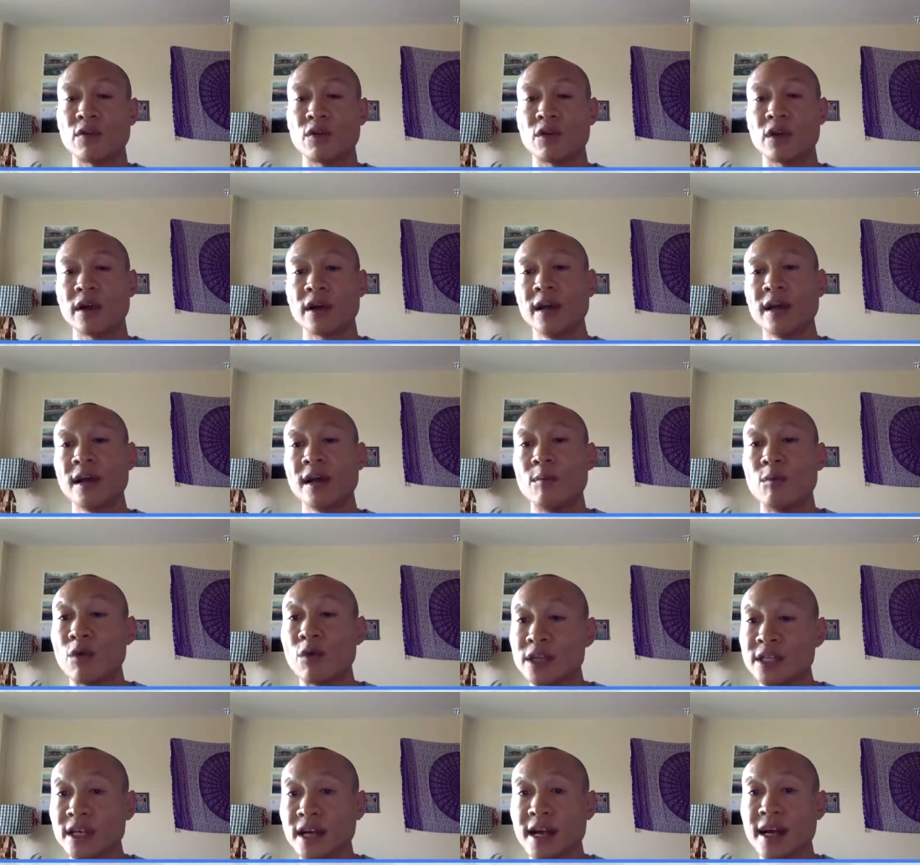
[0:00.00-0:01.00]
mm-hmm. for
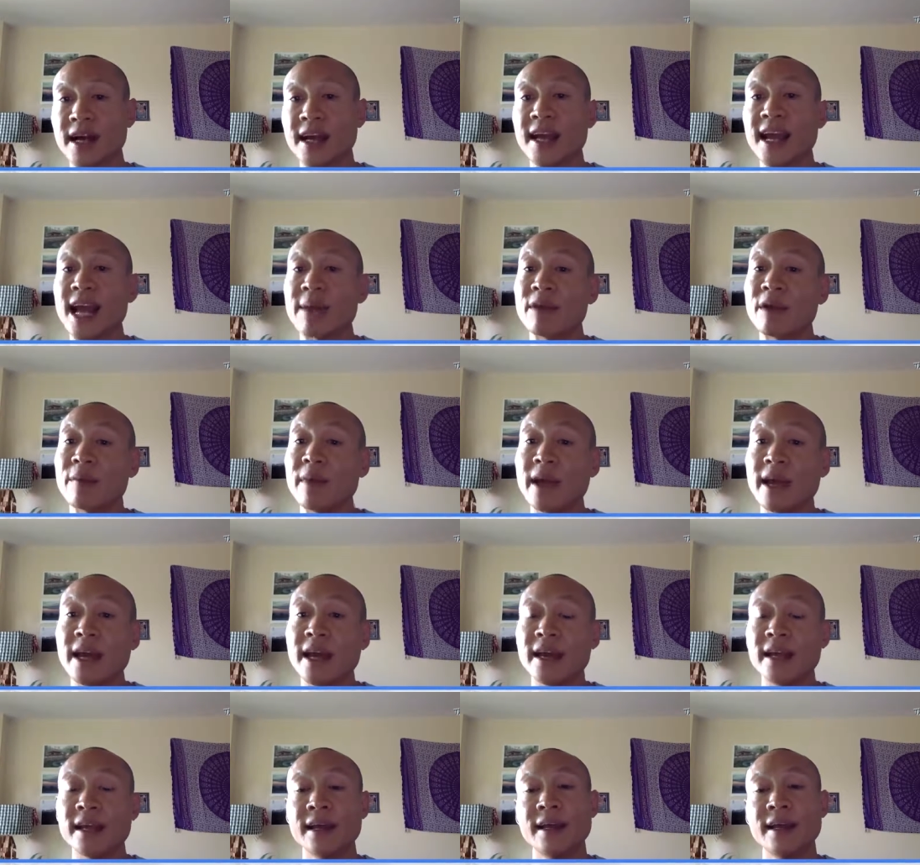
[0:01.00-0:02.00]
Muay Thai, M M
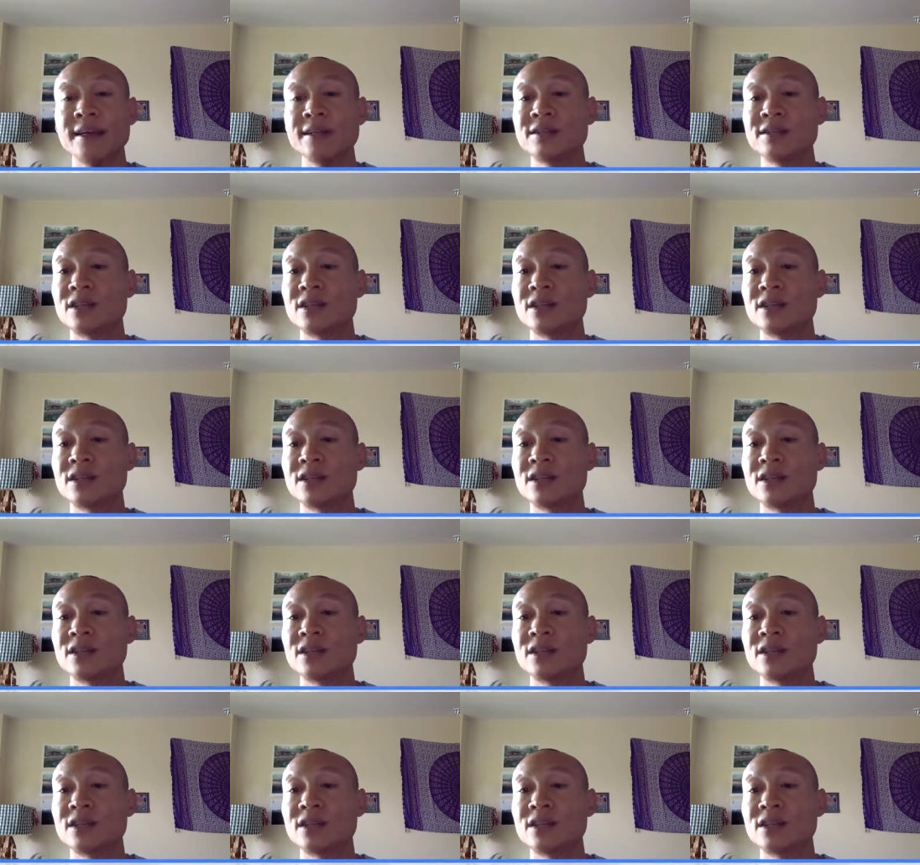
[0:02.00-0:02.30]
A,